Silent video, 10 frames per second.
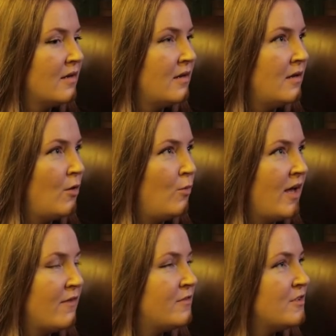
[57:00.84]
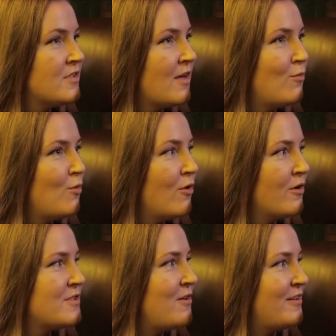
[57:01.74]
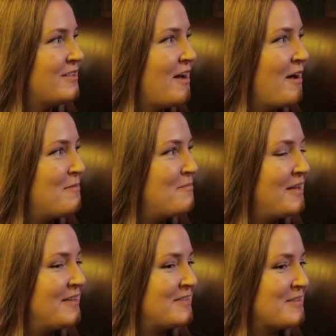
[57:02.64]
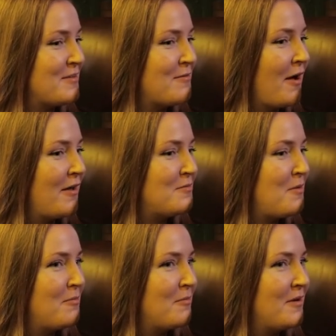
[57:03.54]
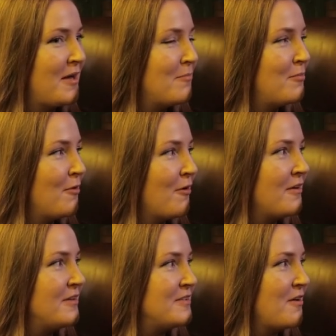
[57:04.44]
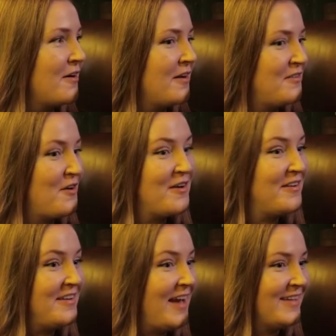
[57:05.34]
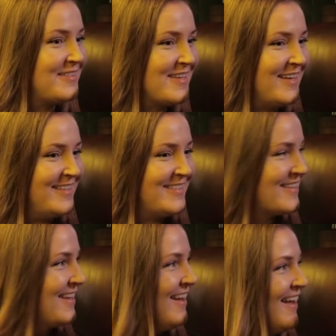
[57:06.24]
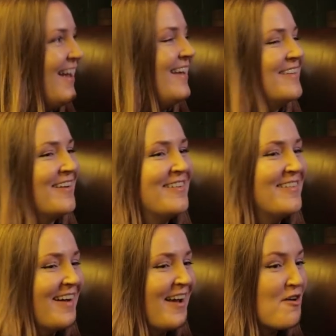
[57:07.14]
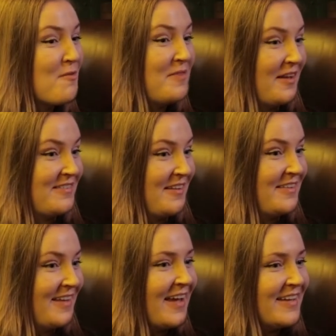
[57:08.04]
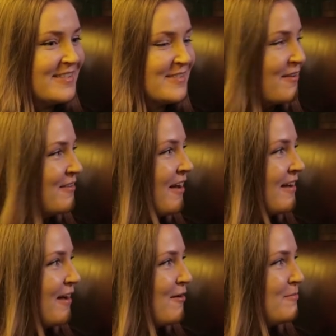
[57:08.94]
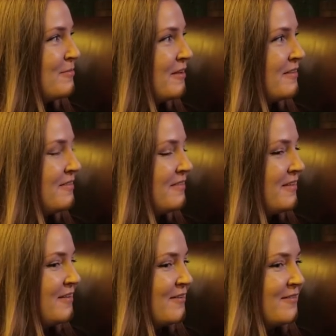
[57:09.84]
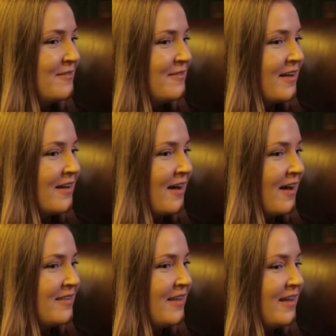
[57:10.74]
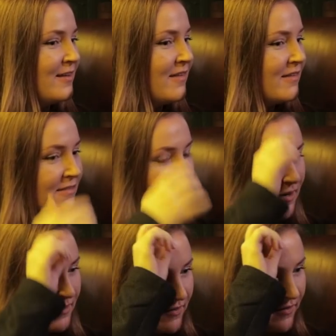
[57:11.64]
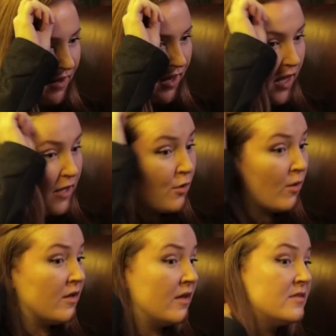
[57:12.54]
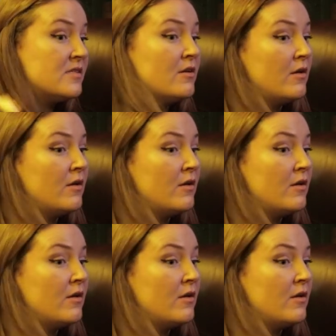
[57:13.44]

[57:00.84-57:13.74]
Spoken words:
you know, we have to just have wars all the time because otherwise people will get bored and turn into Nazis. You know, I hope that's not the case. So, like, I hope that, you know, I think it's not just that, you know, it's